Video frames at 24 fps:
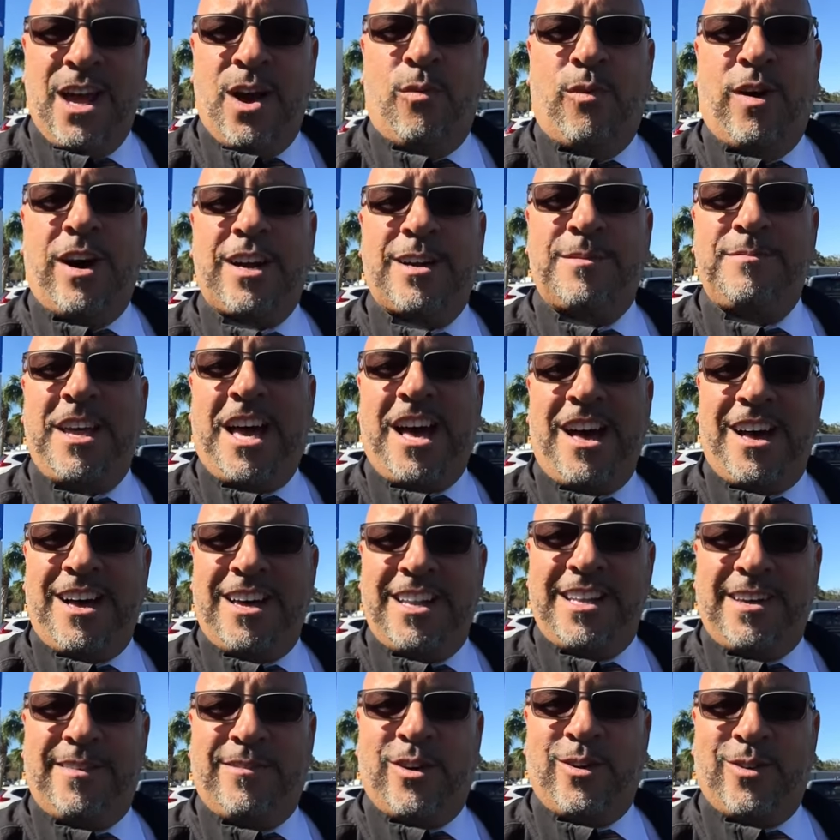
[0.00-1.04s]
Welcome to
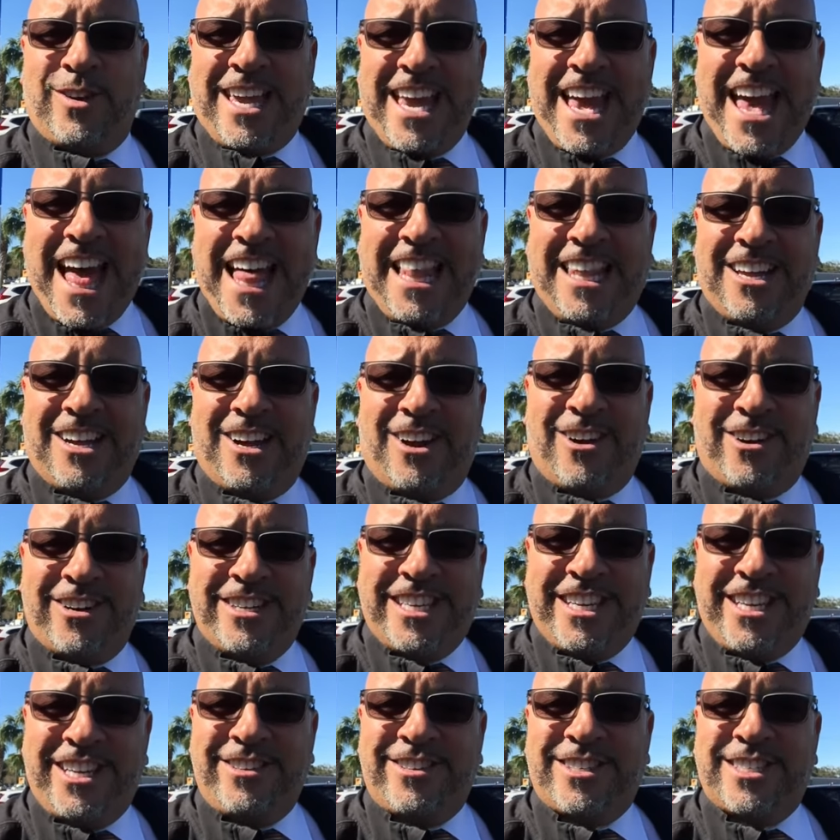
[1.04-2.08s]
Honda of Ocala. Are
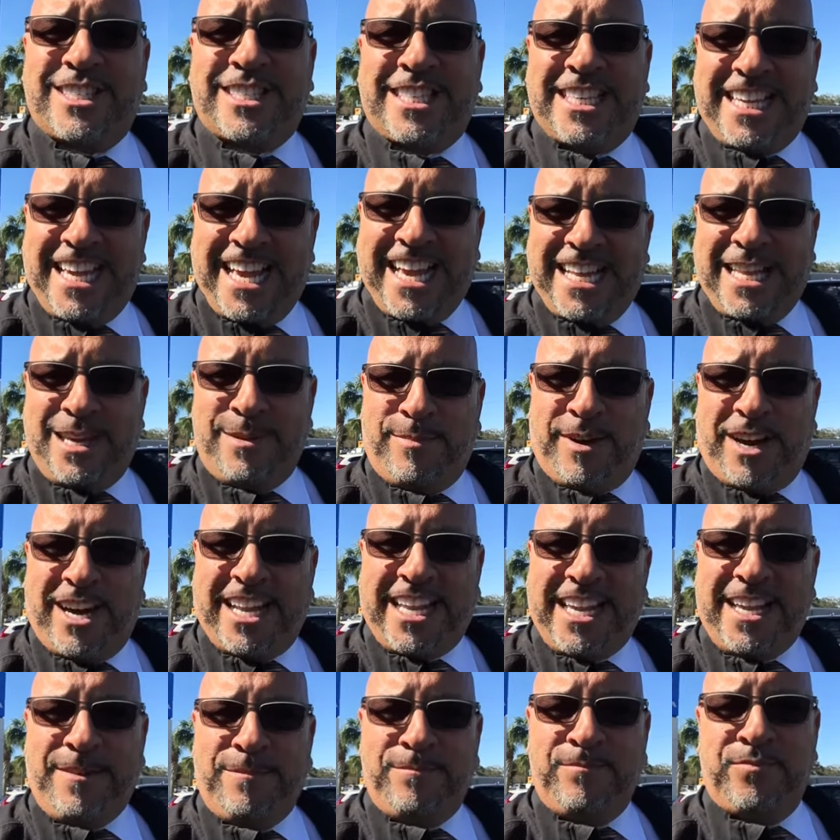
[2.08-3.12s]
you here to see
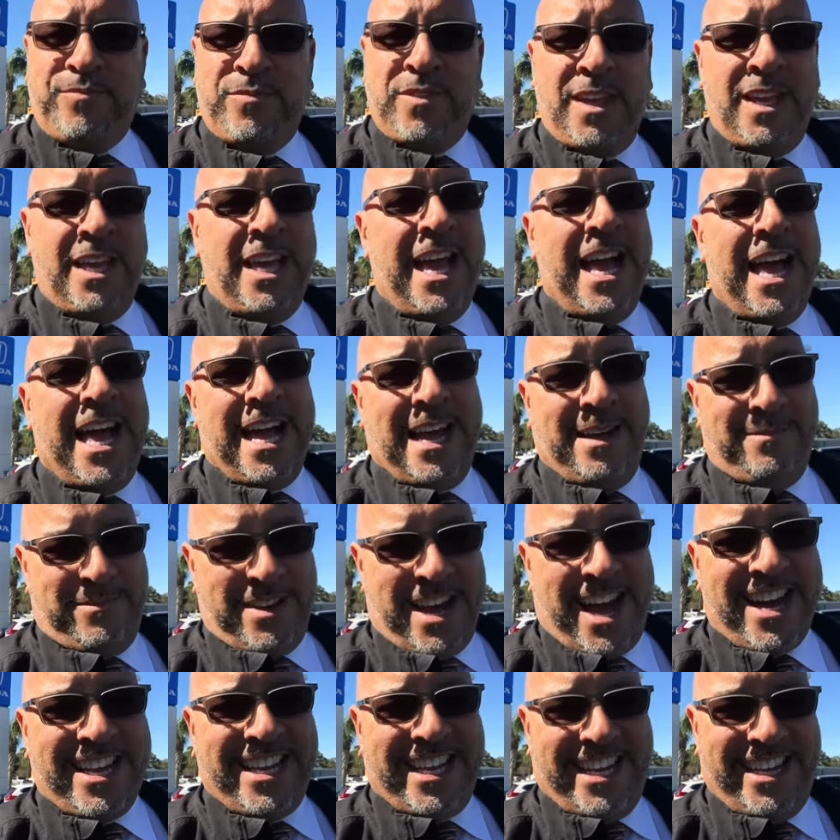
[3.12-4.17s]
anybody? I'm
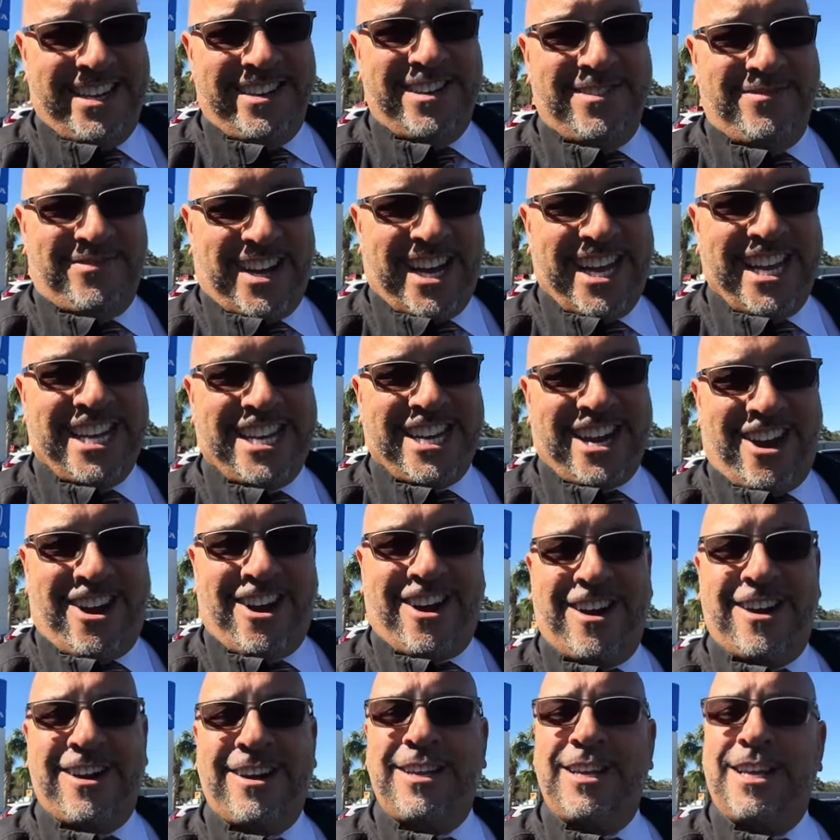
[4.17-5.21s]
not here to buy a
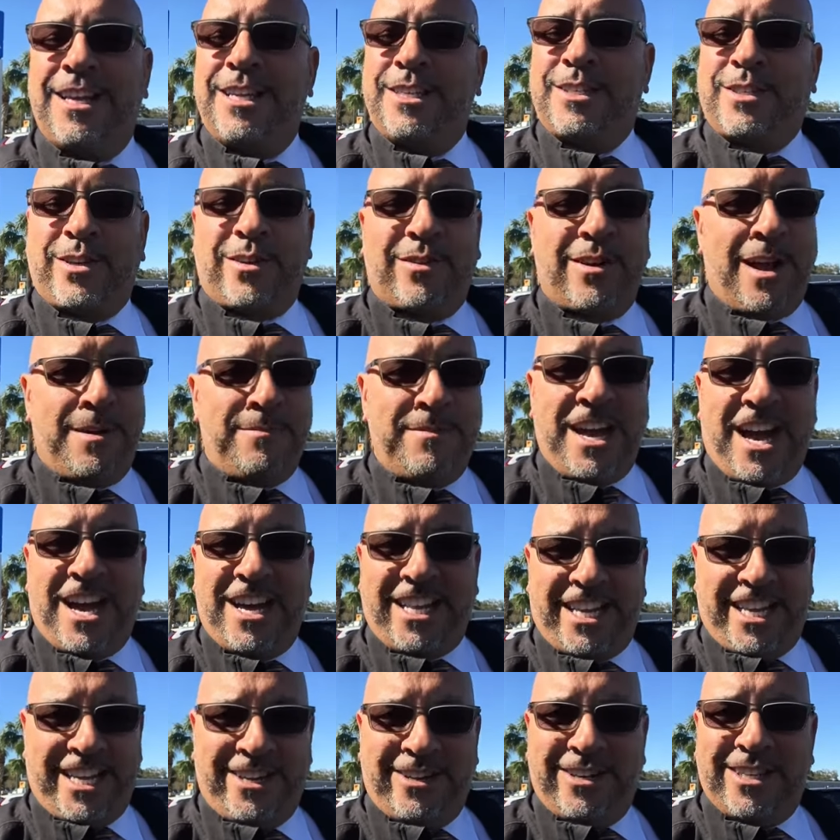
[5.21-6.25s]
car. Sir, I'm
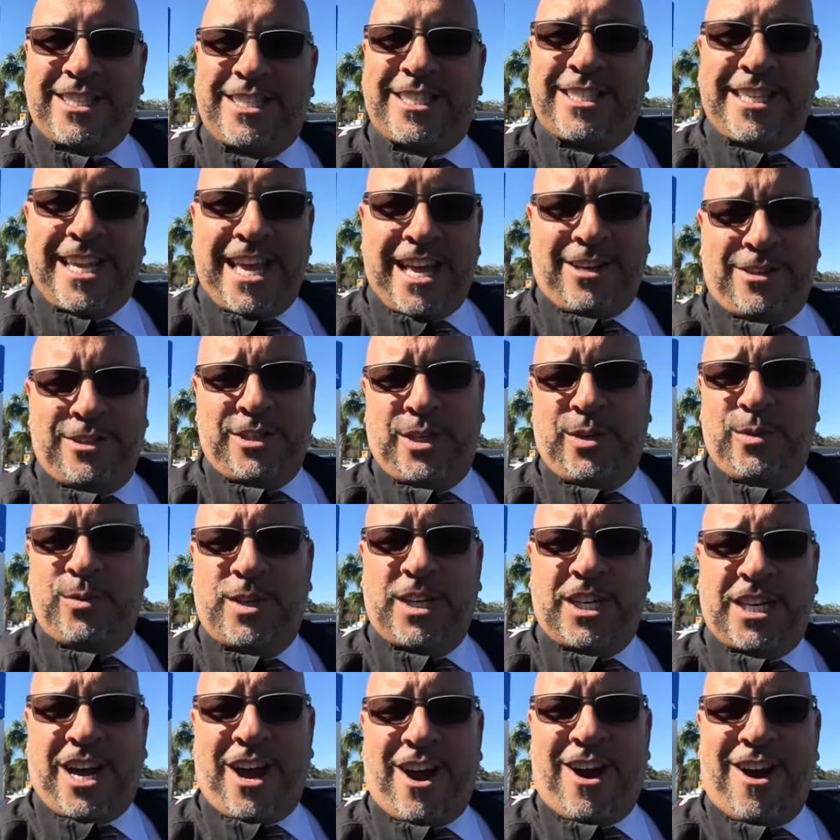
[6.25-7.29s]
not here to sell you
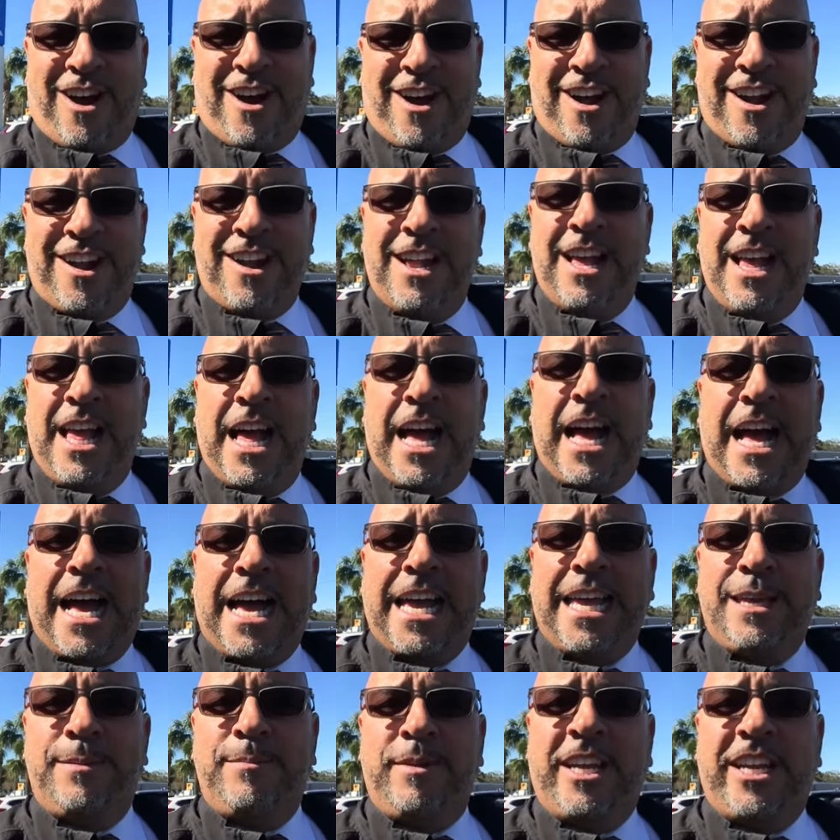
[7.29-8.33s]
a car.
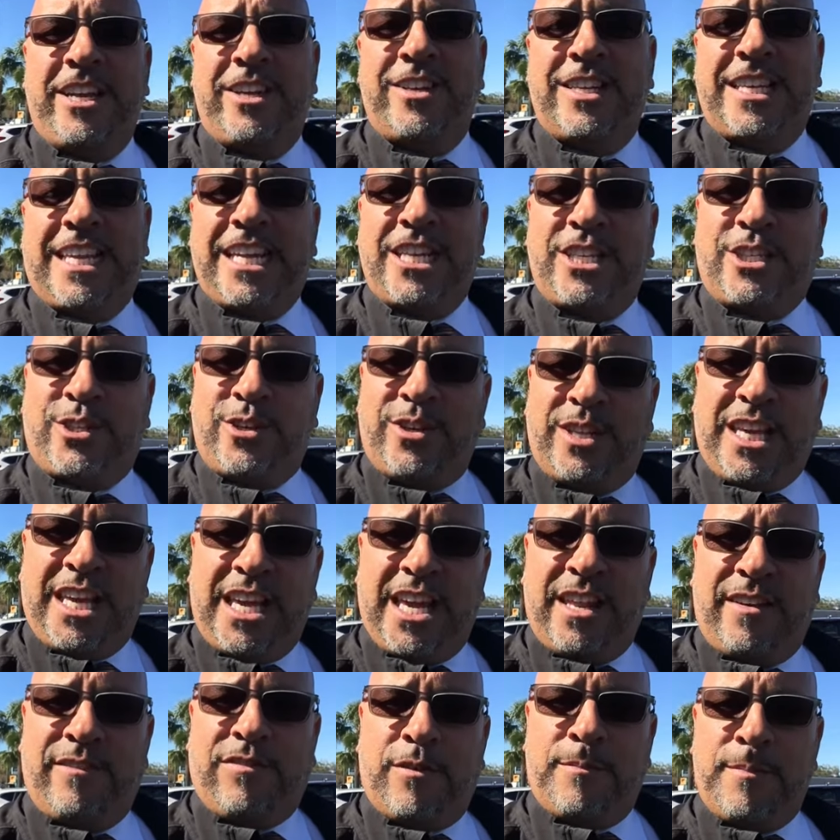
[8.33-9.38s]
I am here to get you
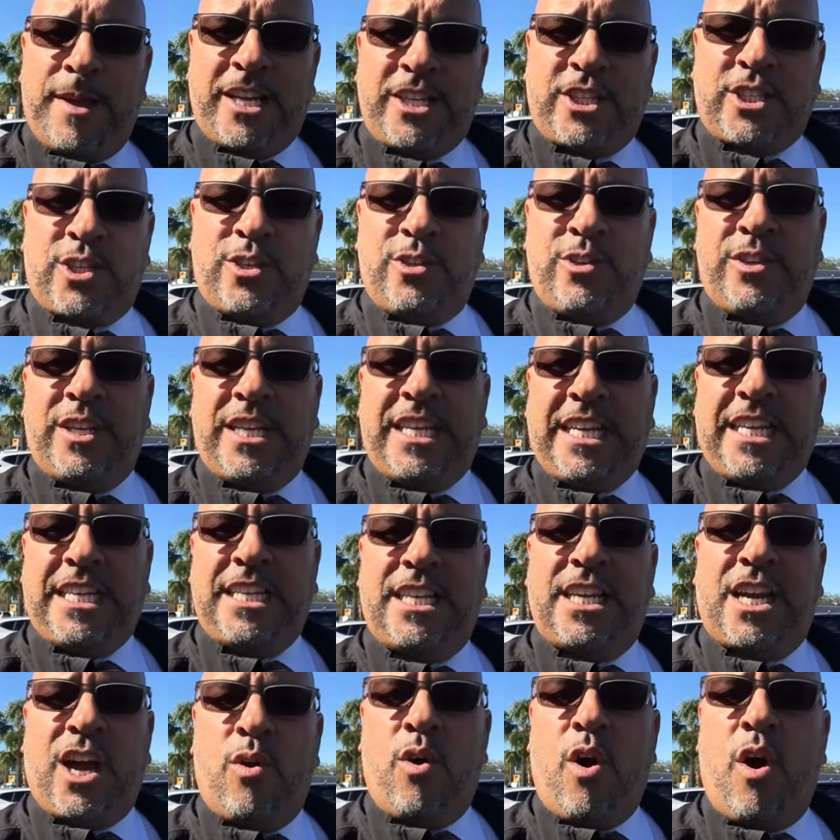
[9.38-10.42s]
the information you need
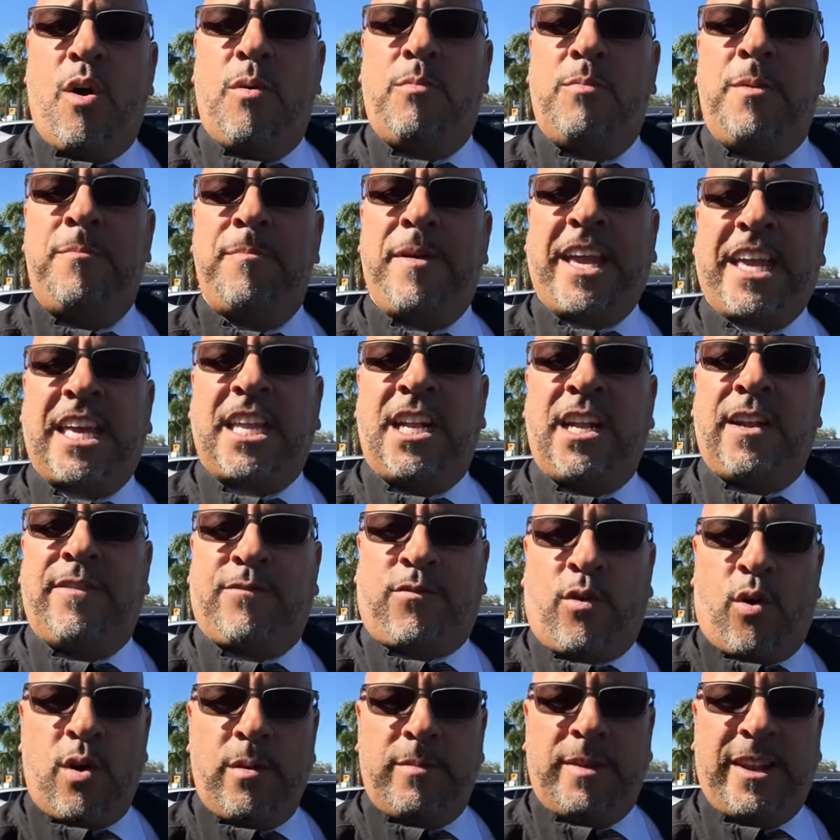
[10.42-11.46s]
to go home and make an
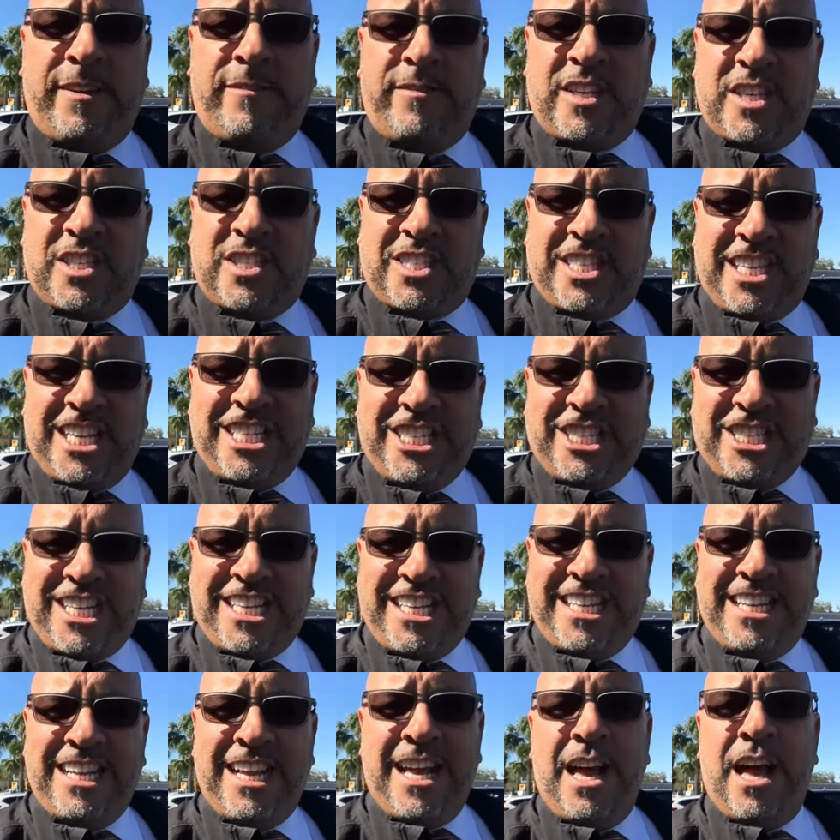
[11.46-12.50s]
informative
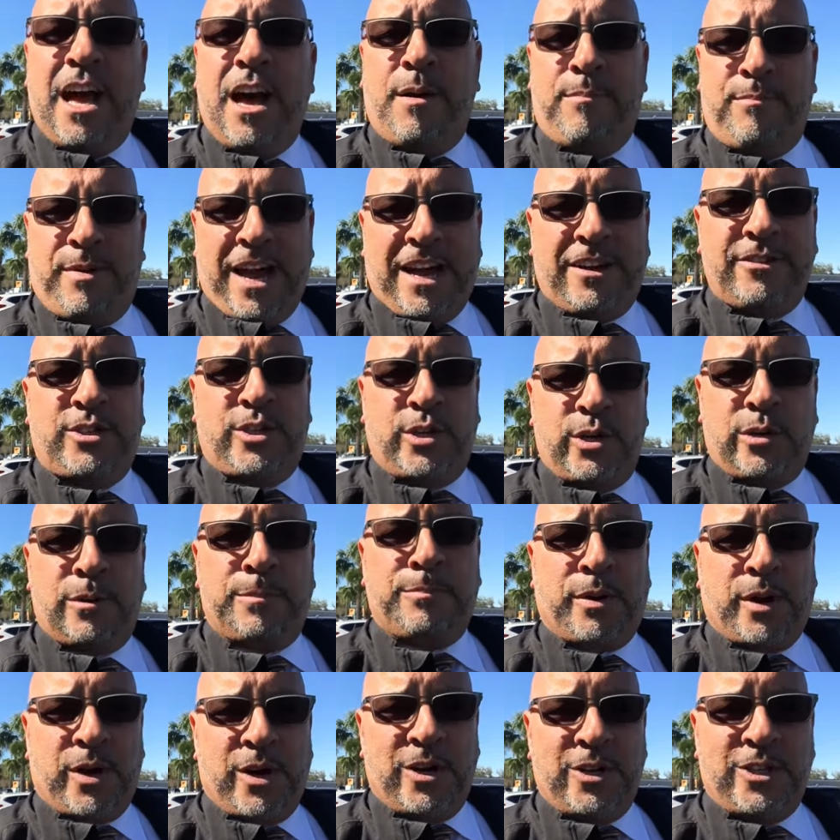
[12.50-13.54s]
decision about your
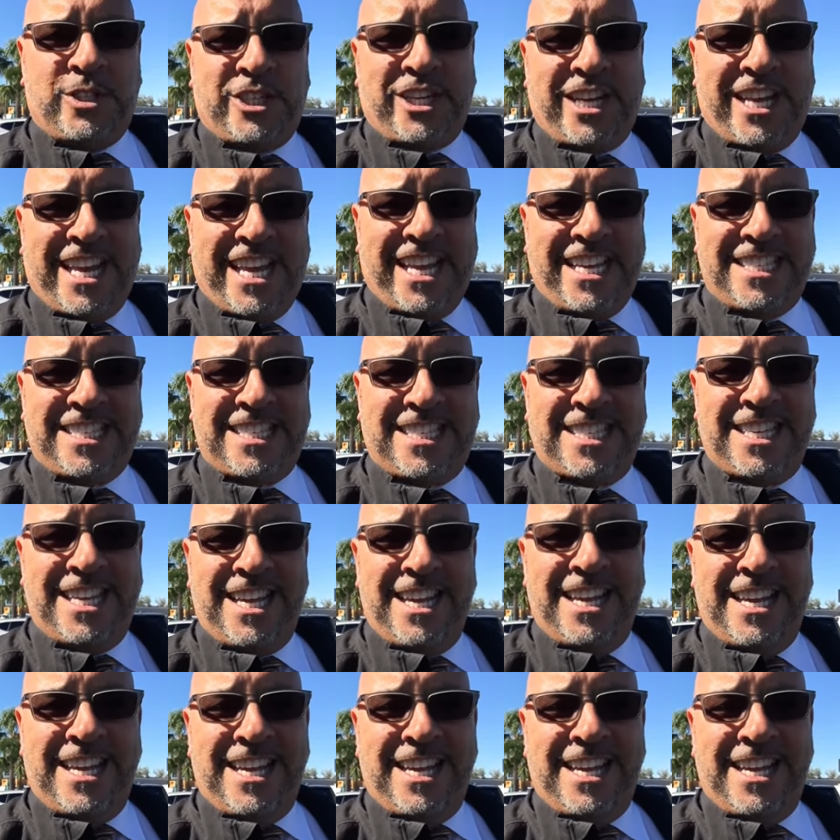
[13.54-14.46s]
purchase.